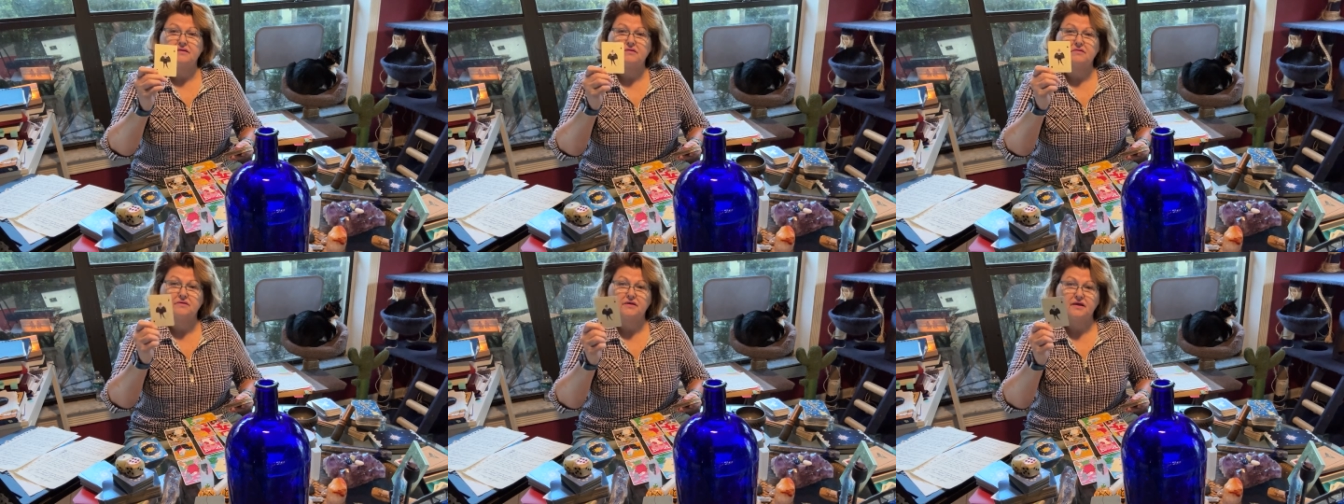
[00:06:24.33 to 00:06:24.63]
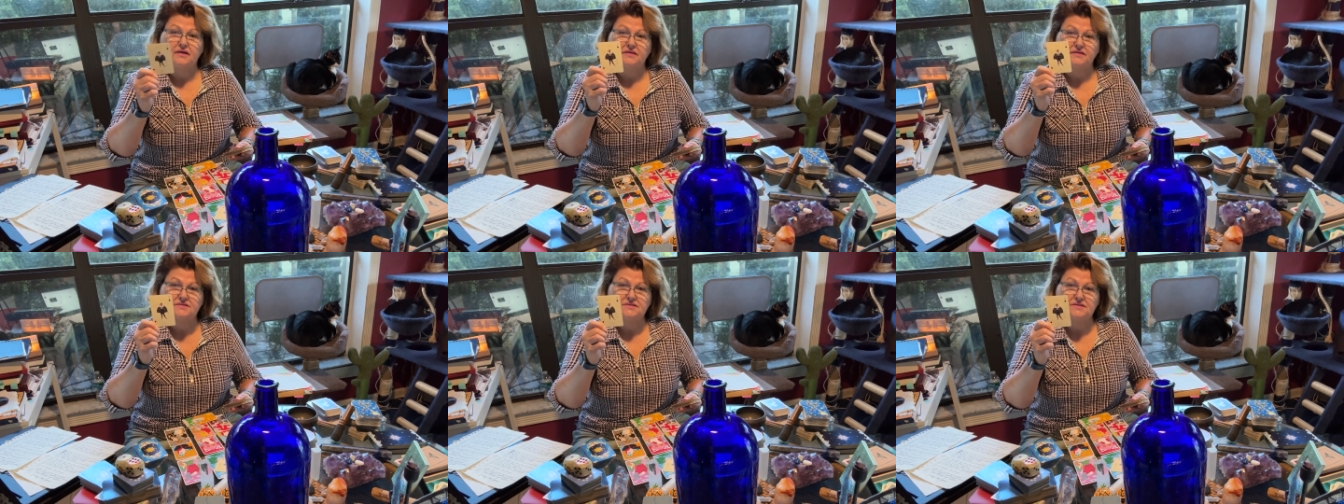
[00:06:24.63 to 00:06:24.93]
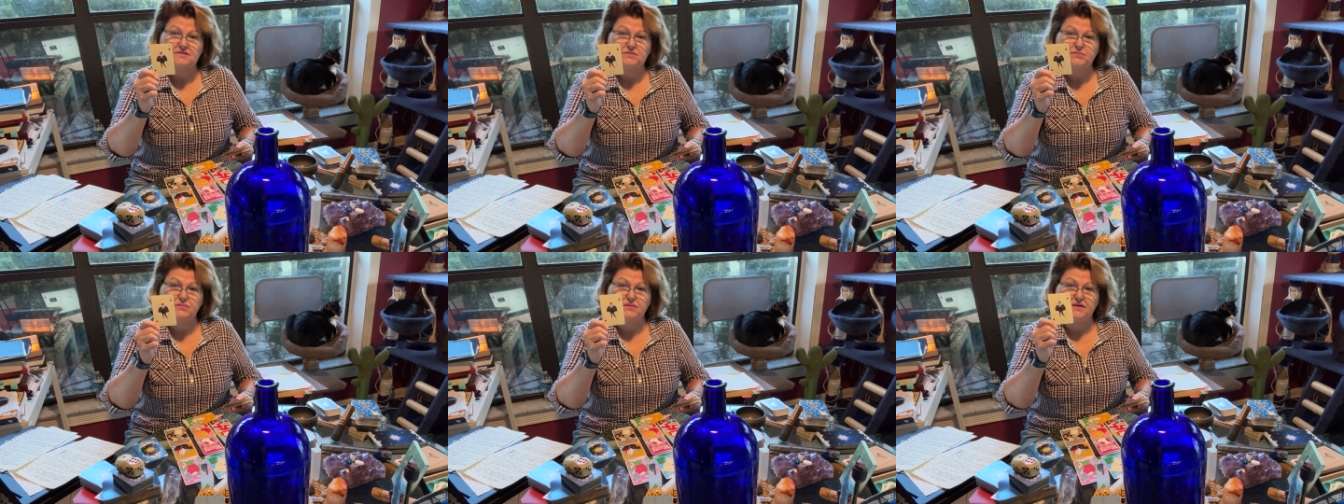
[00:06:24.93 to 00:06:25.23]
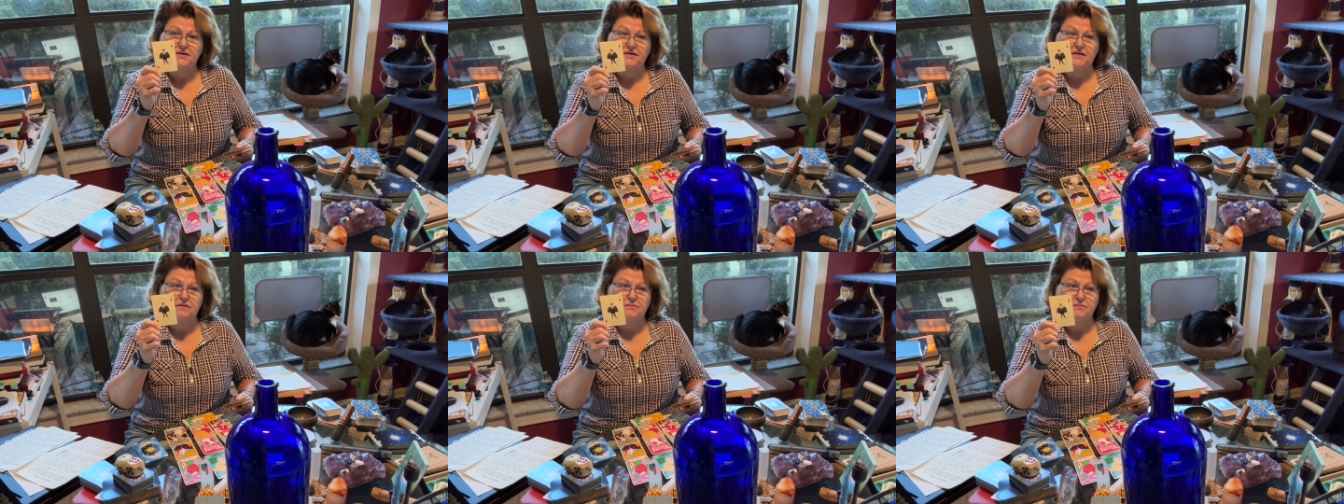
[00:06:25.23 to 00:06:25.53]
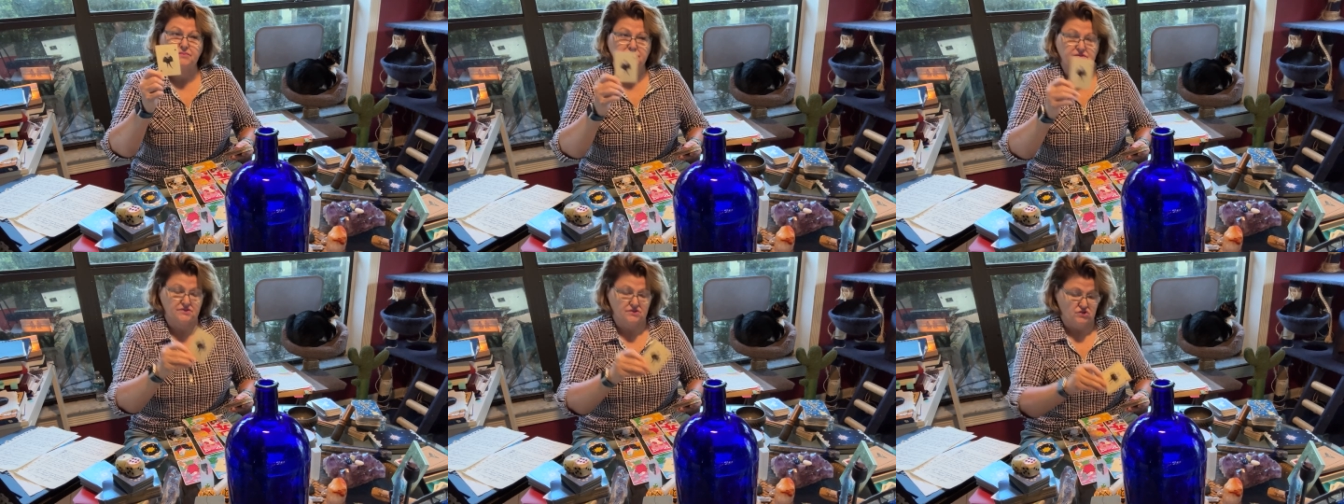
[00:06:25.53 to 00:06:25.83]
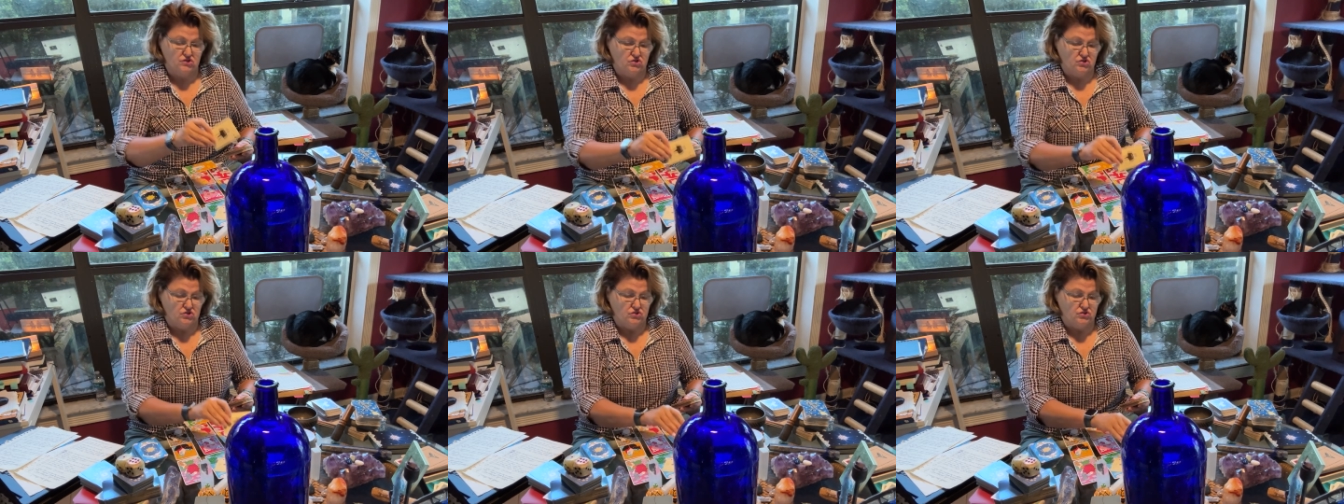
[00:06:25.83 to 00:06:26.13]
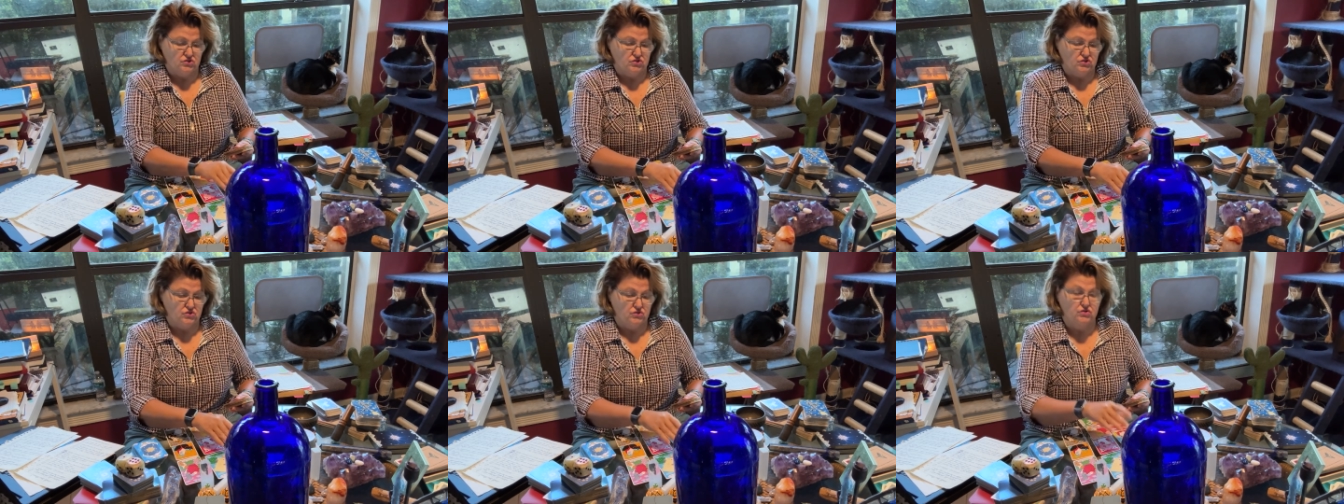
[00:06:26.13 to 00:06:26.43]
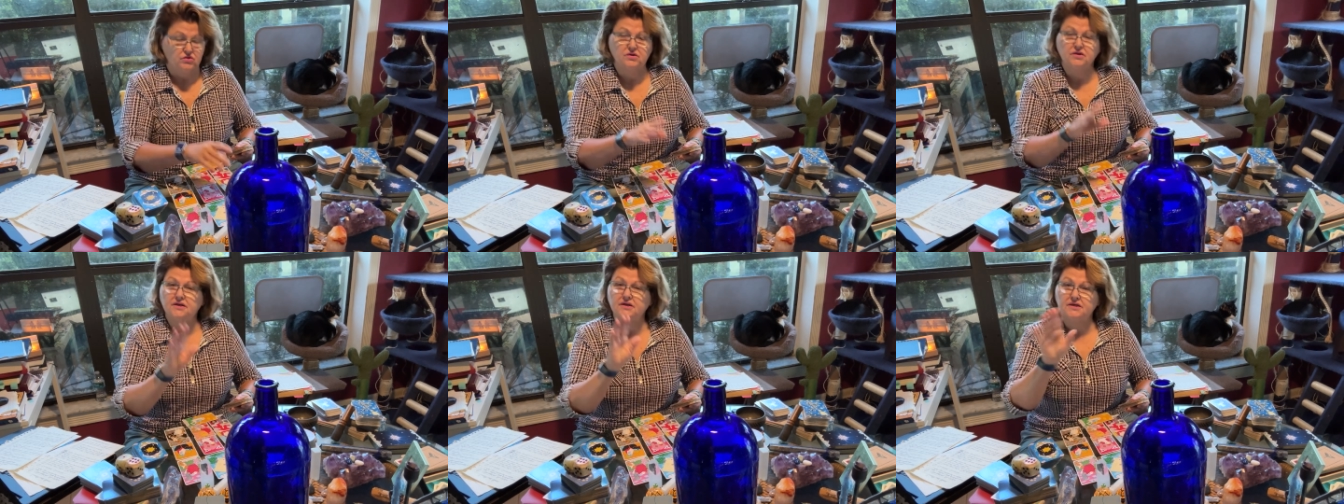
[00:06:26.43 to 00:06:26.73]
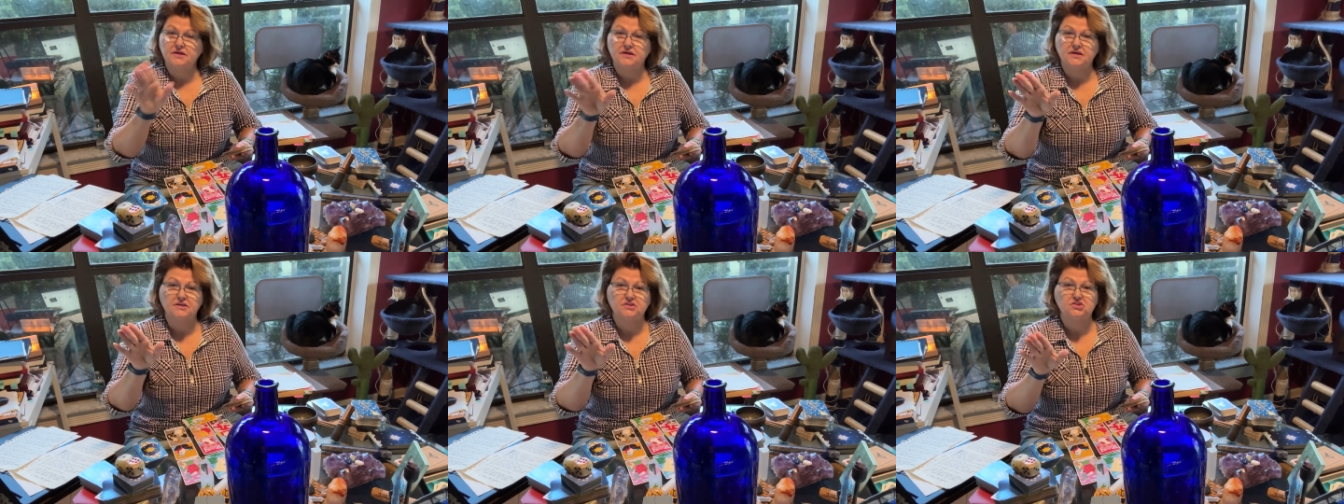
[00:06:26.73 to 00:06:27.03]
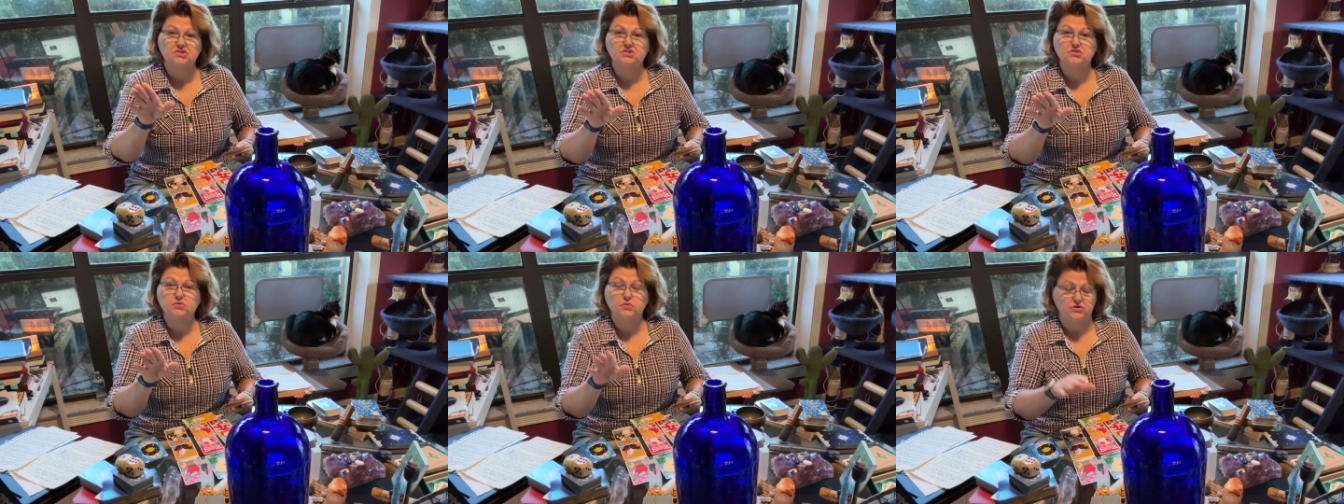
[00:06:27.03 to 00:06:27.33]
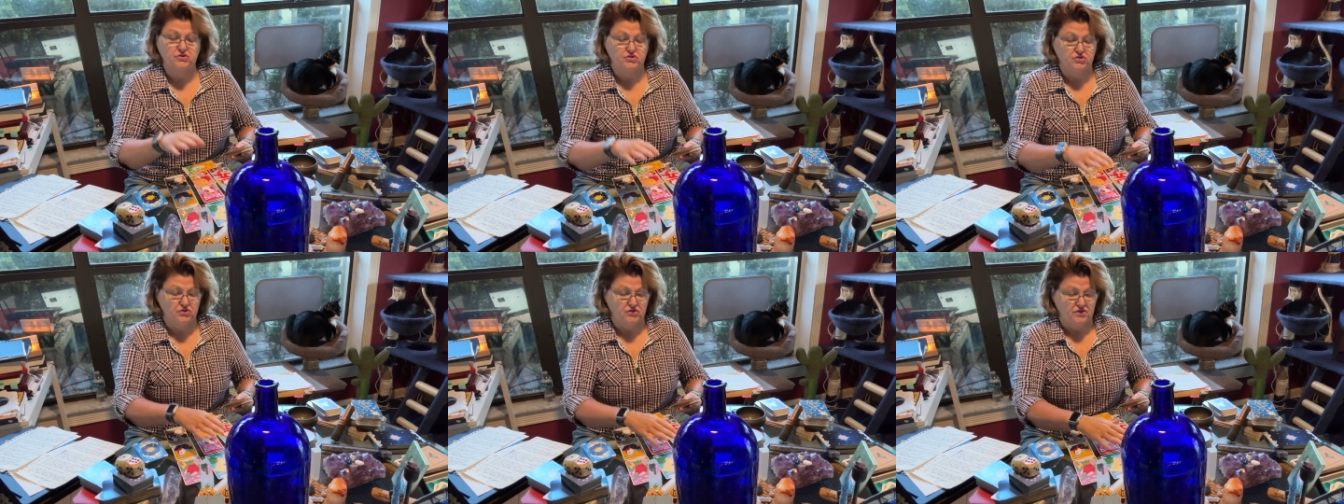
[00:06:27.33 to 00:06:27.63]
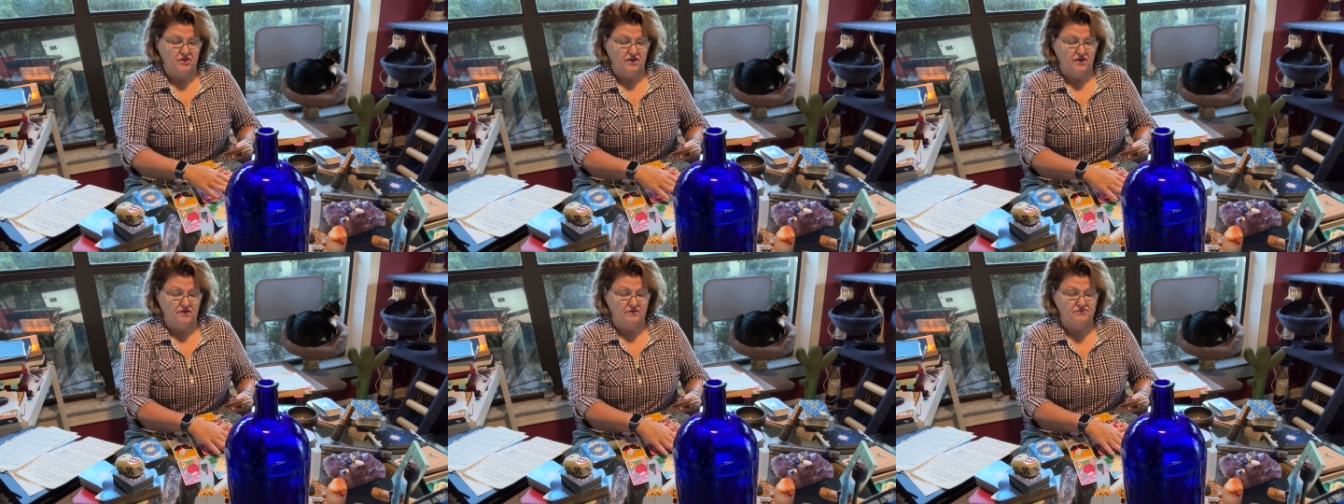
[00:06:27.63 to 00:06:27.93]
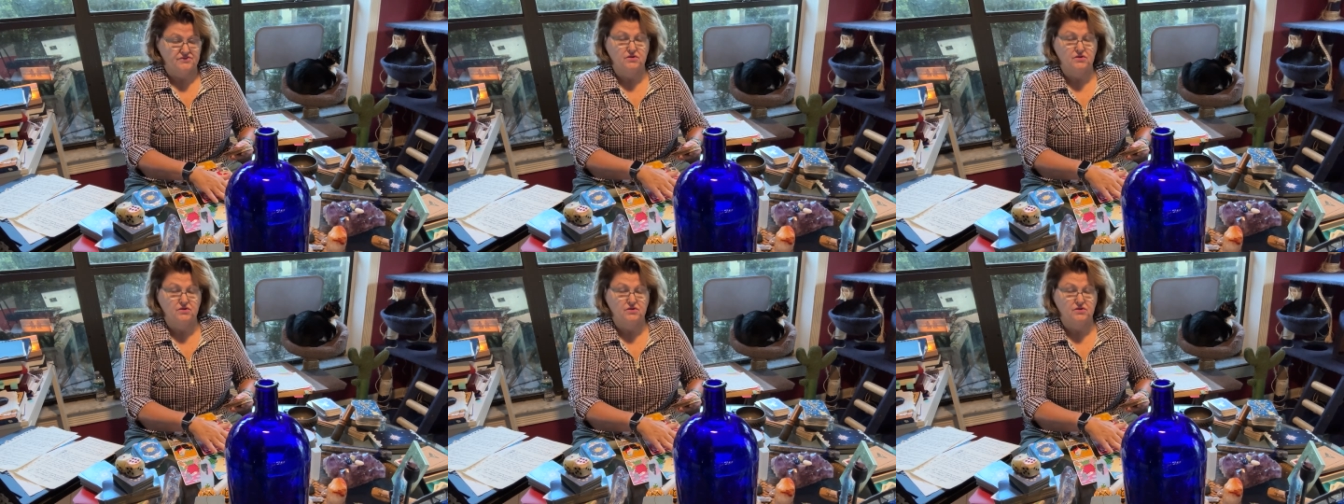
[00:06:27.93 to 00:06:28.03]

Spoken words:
Okay, this is big in position 2. You're going to get just what you give.